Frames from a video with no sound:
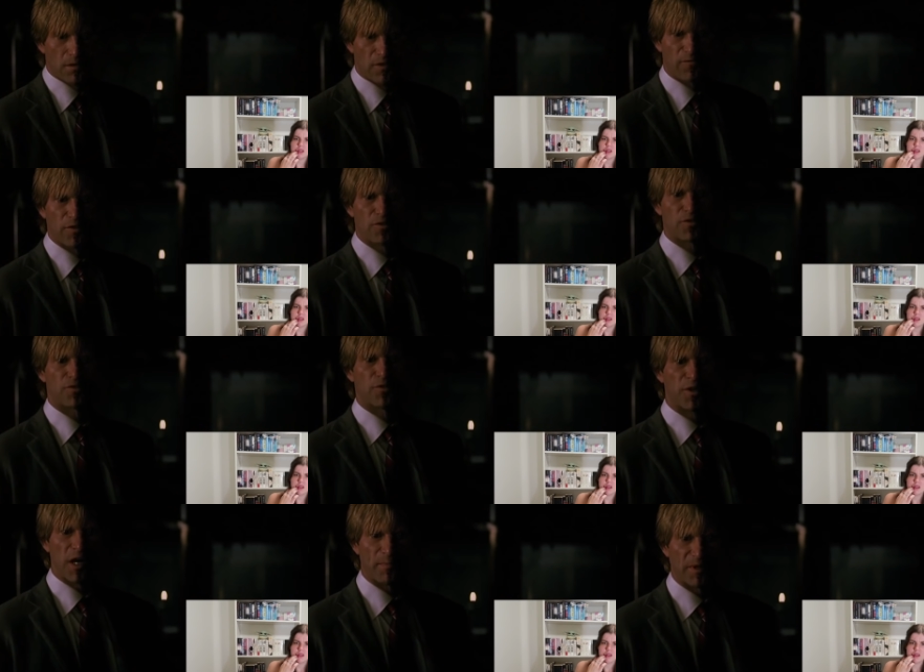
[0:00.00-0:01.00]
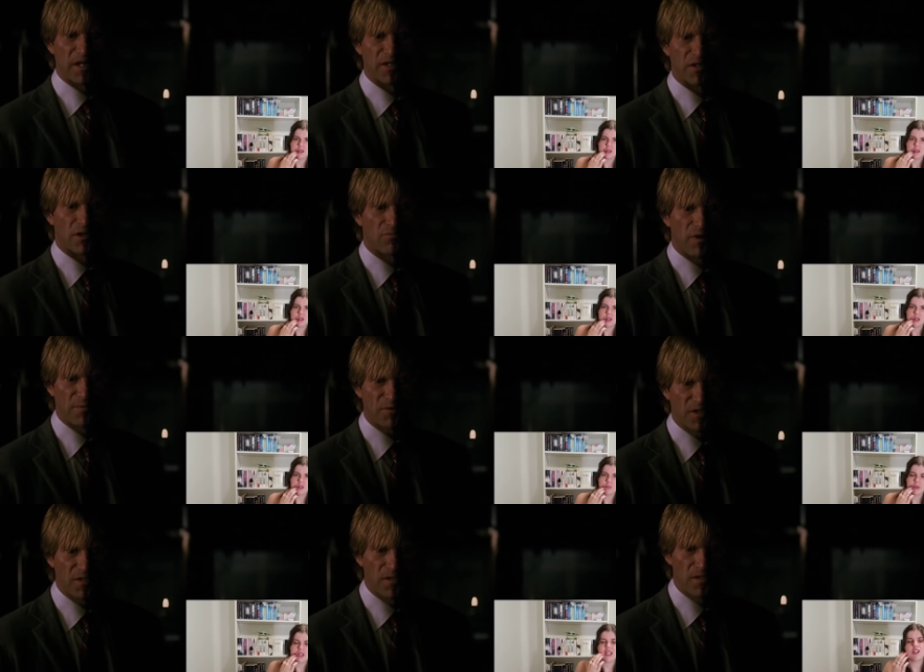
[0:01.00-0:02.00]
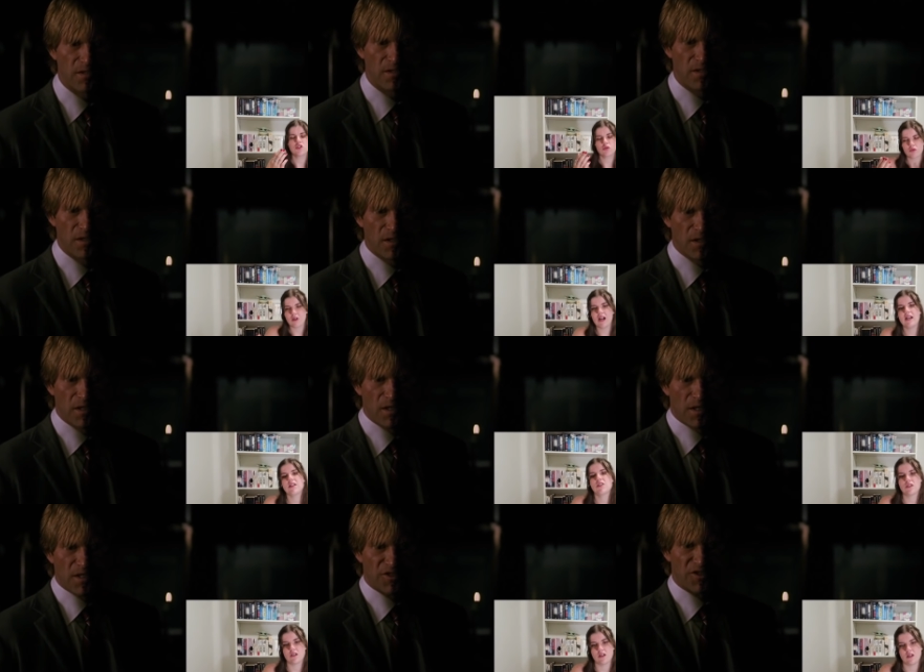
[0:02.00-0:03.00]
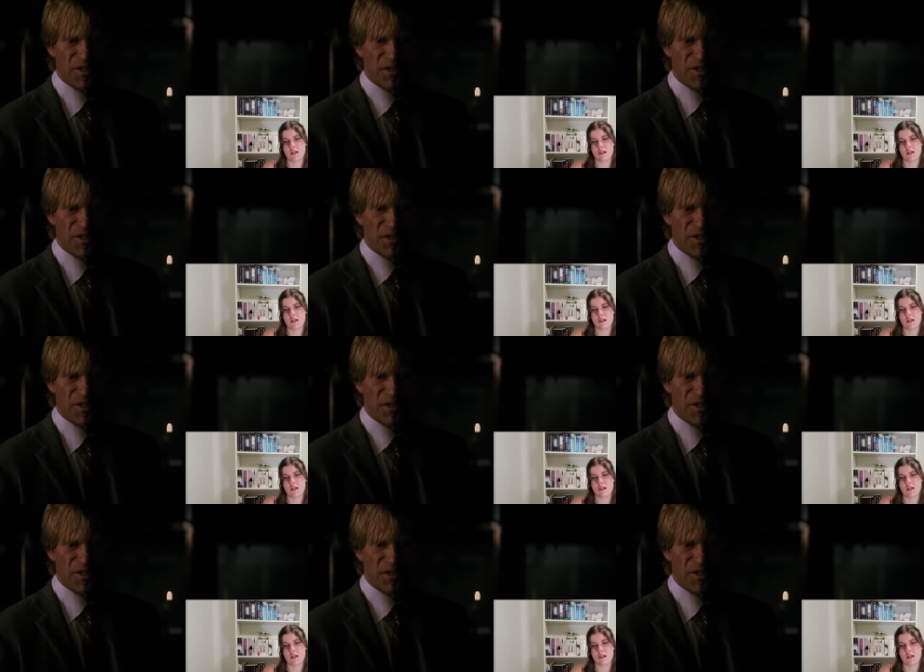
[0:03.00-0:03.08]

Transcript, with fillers: if you stood up against corruption. But he tried to.